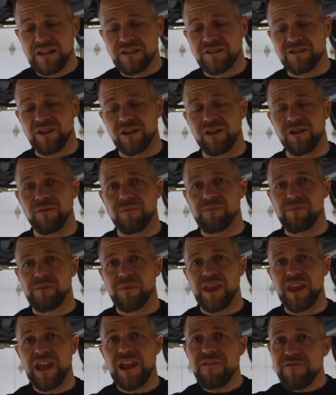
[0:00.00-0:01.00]
So
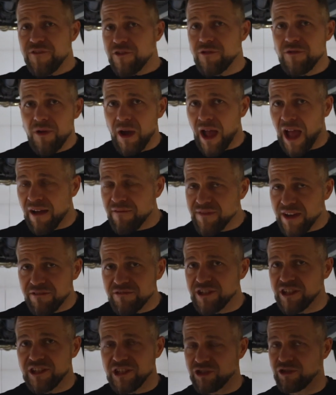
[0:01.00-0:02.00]
if you have
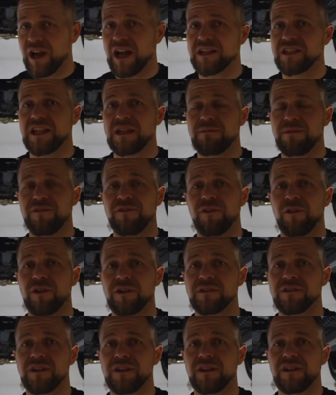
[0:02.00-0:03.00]
never done a track day
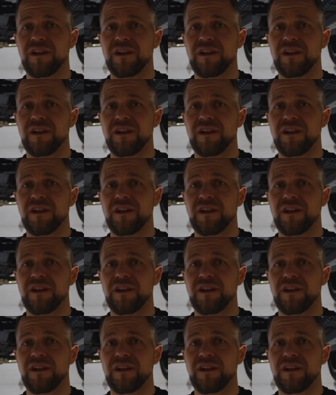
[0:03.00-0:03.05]
before,